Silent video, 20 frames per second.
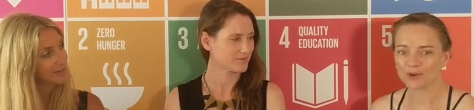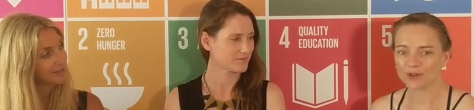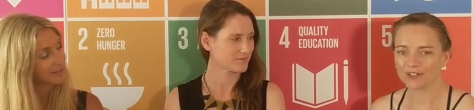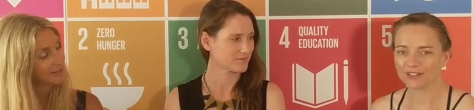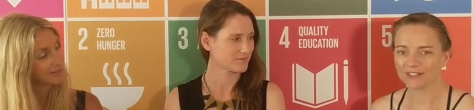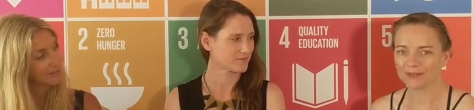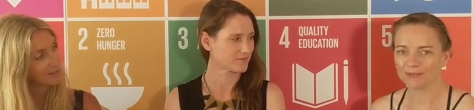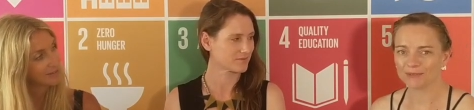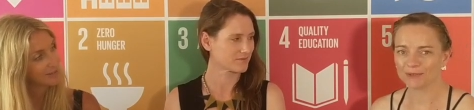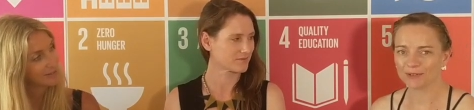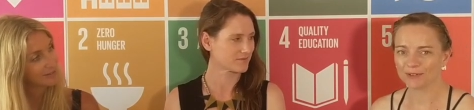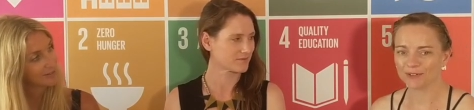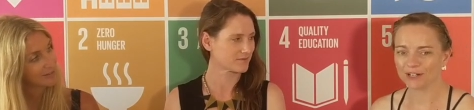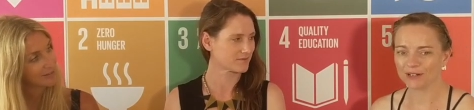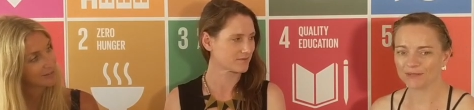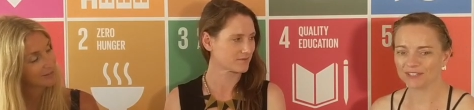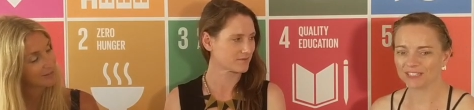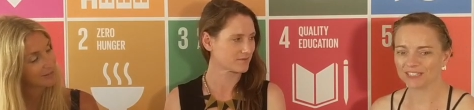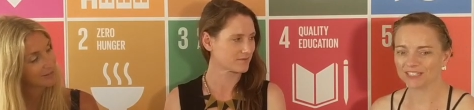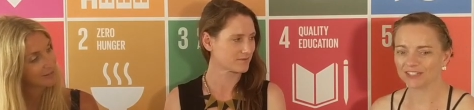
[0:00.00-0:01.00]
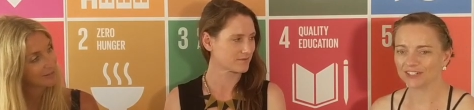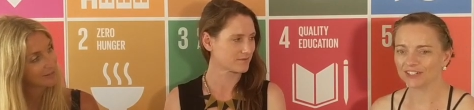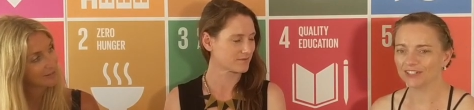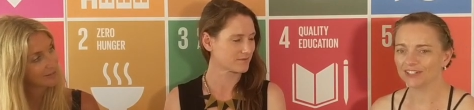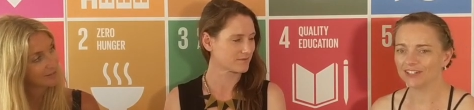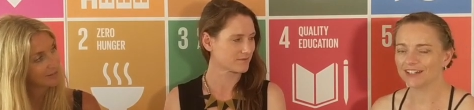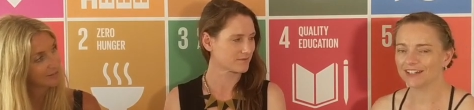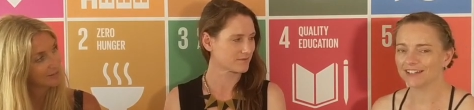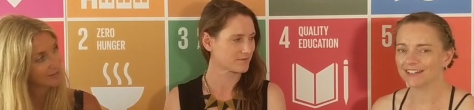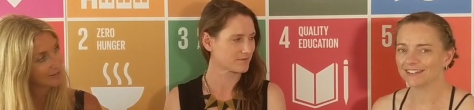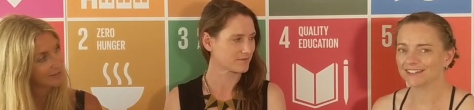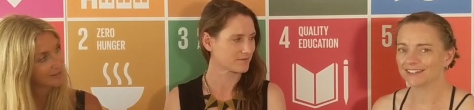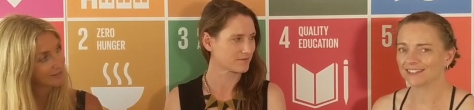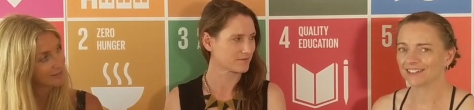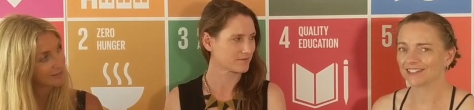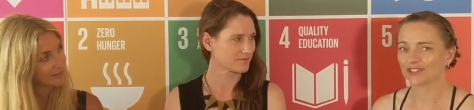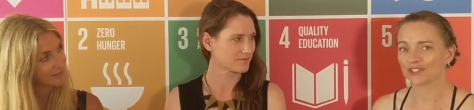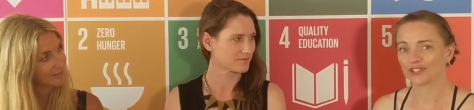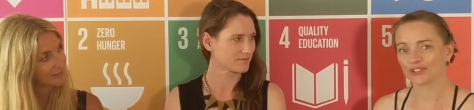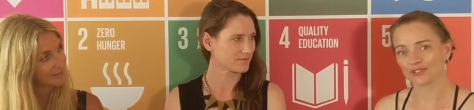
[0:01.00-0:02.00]
Speaker 1: Equality Program Leader and
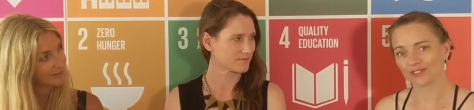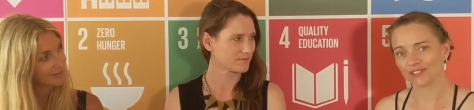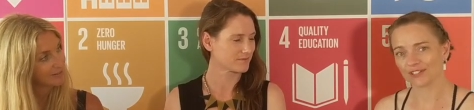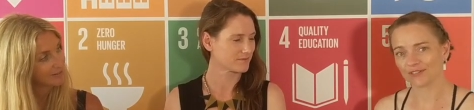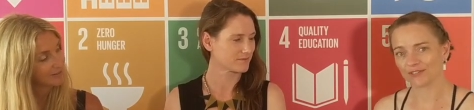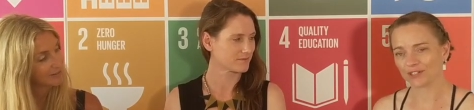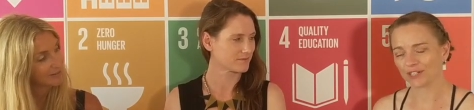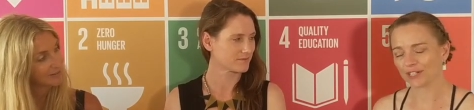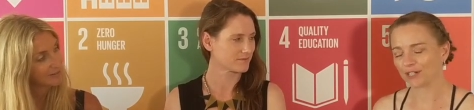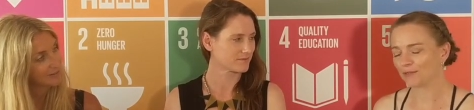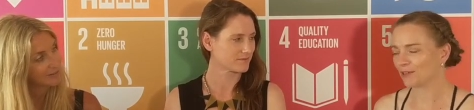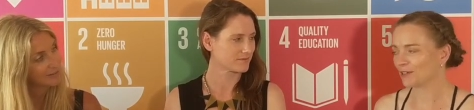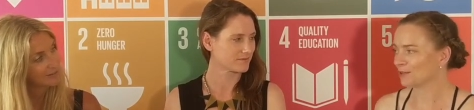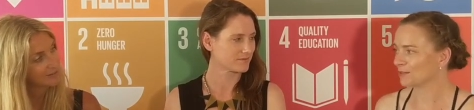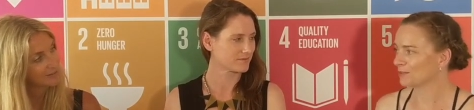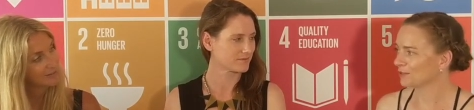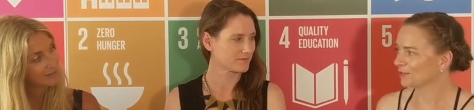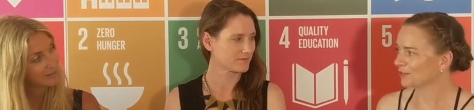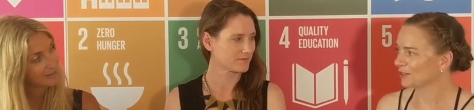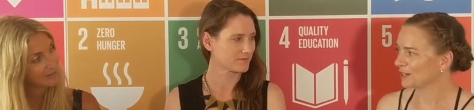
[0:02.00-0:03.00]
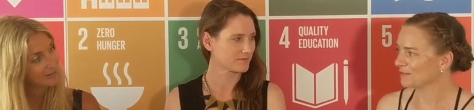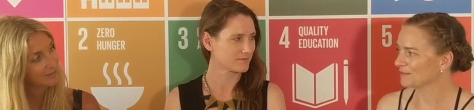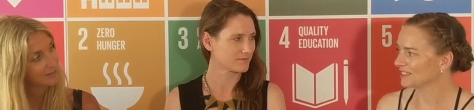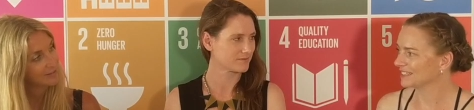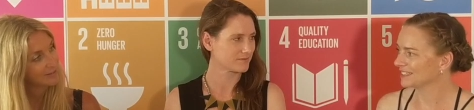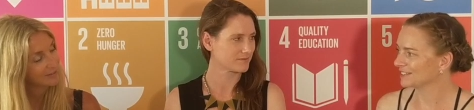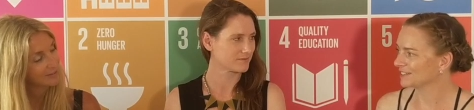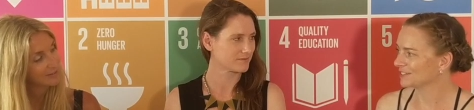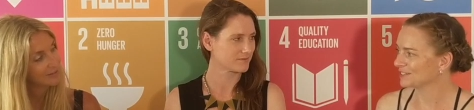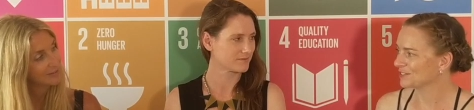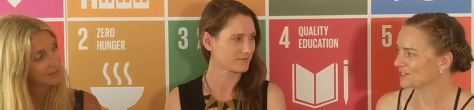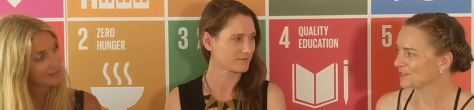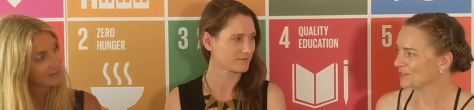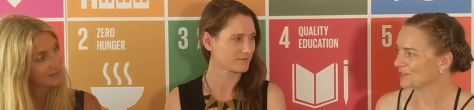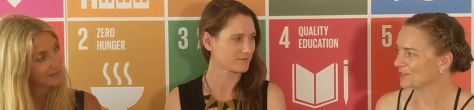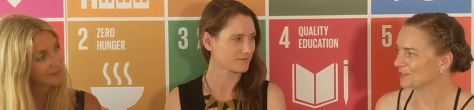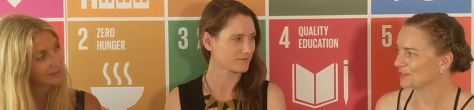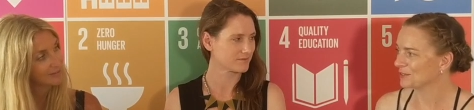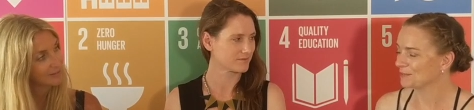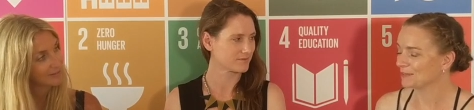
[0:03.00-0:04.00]
our Children's Safe Drinking Water Program Leader.
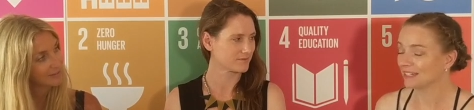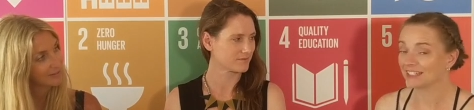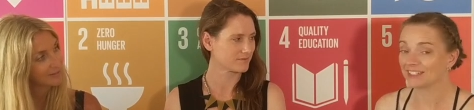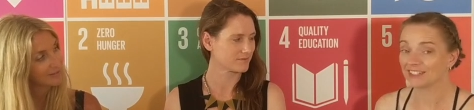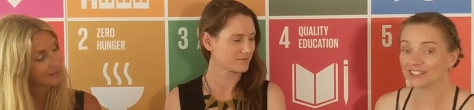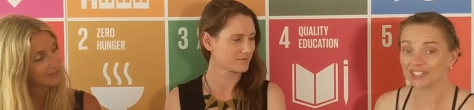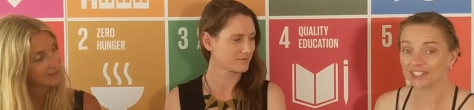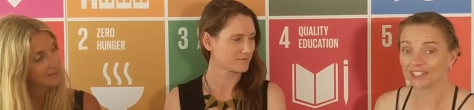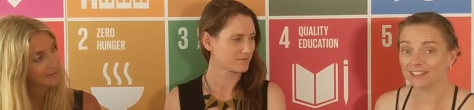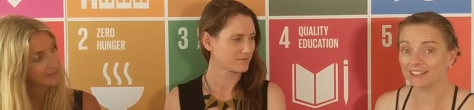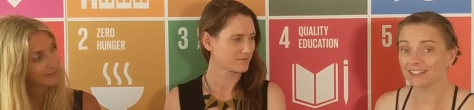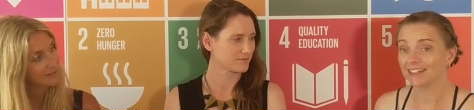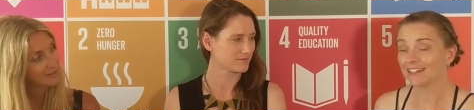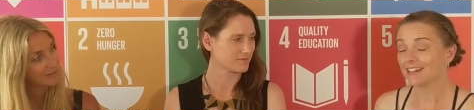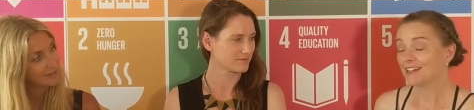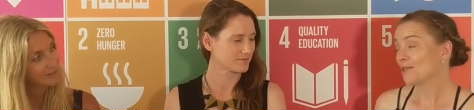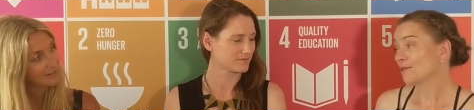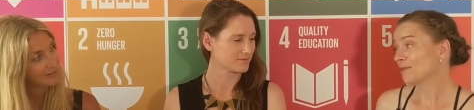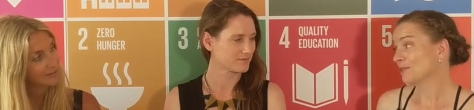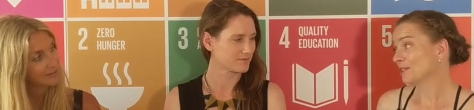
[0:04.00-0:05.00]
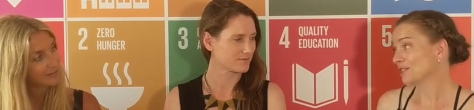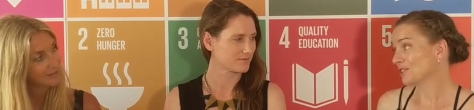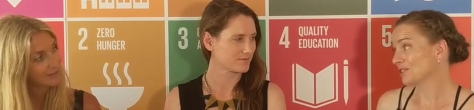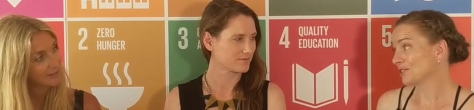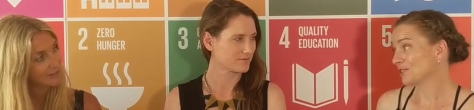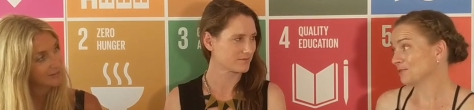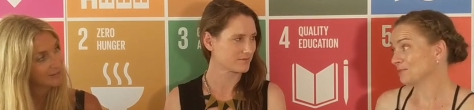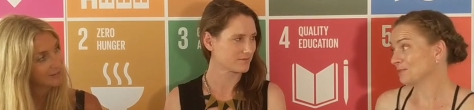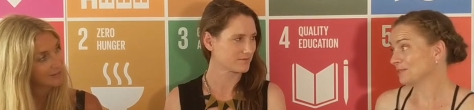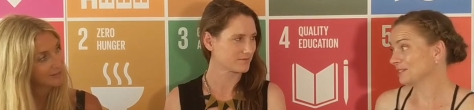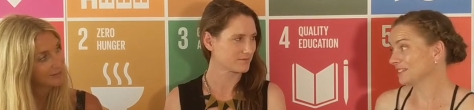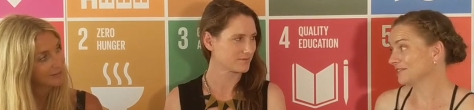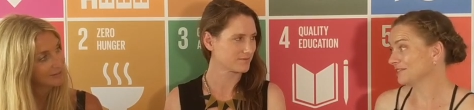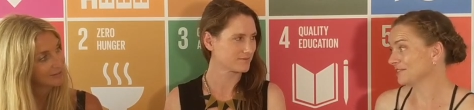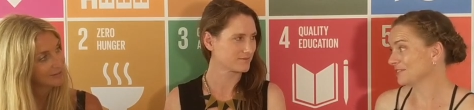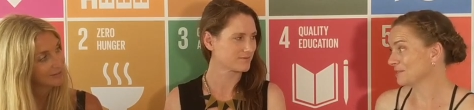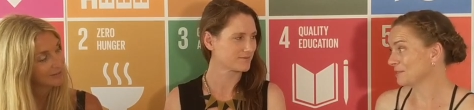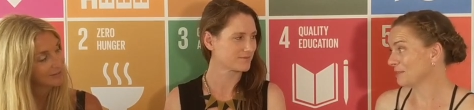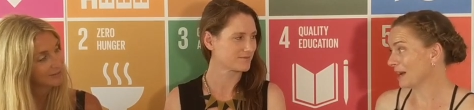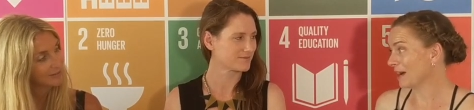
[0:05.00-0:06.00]
So at P&G, we too believe
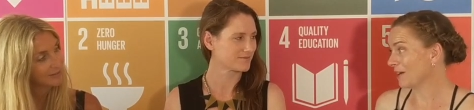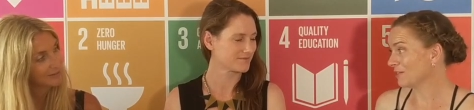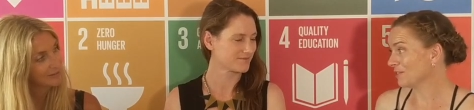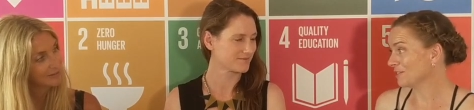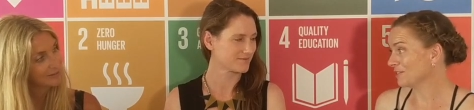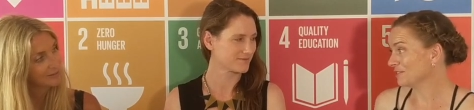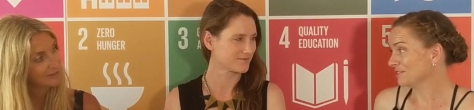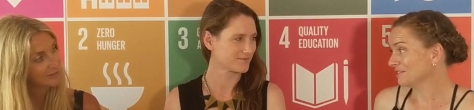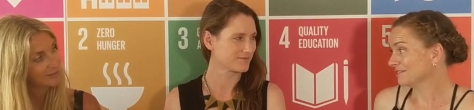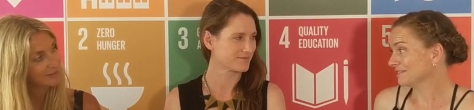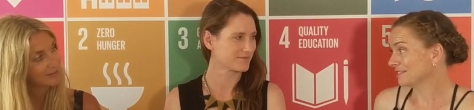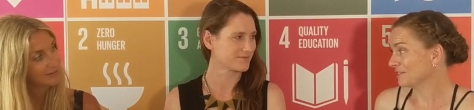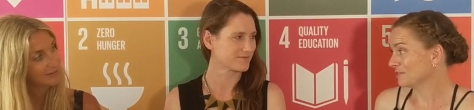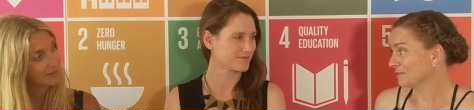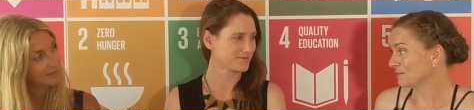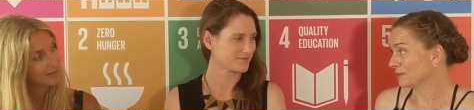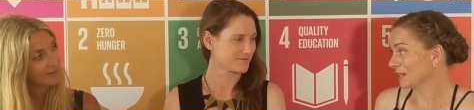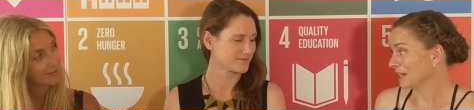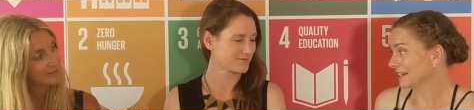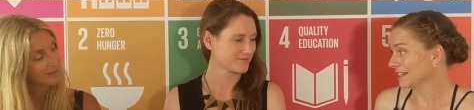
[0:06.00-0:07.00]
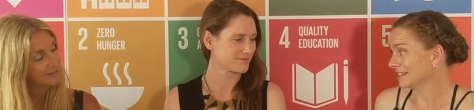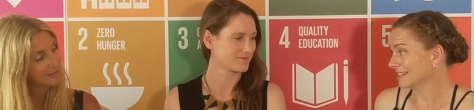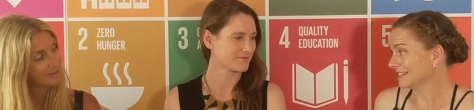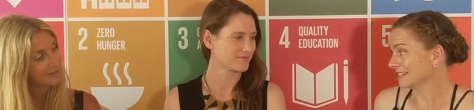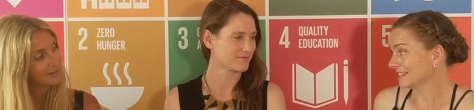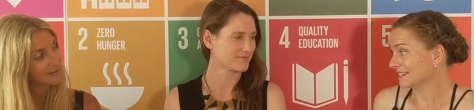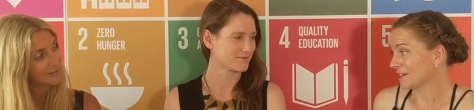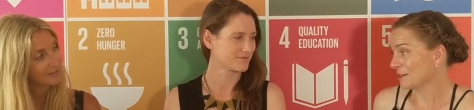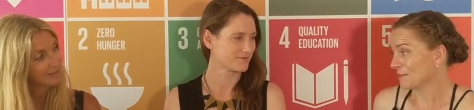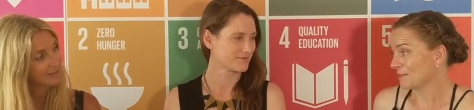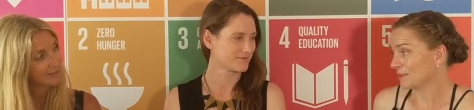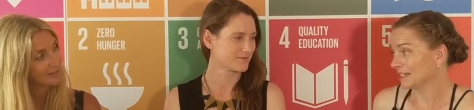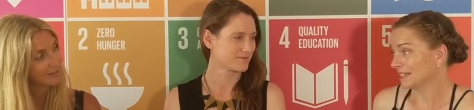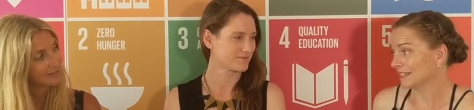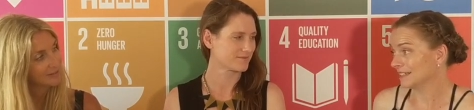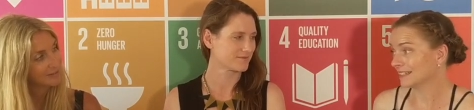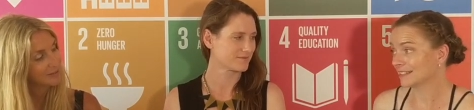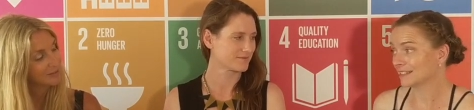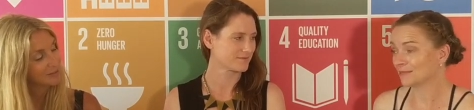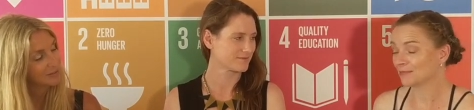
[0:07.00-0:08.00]
in the power of brands and
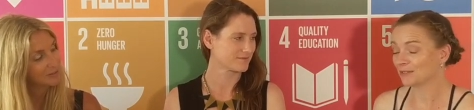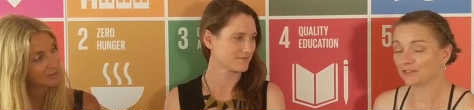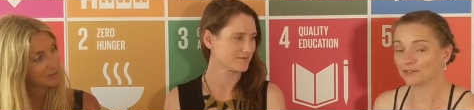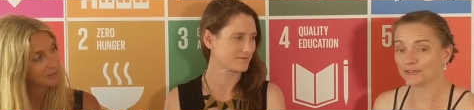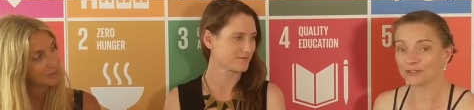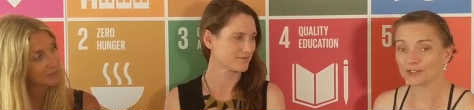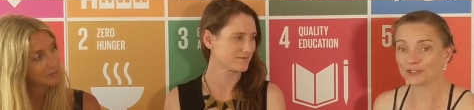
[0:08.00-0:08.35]
companies to be a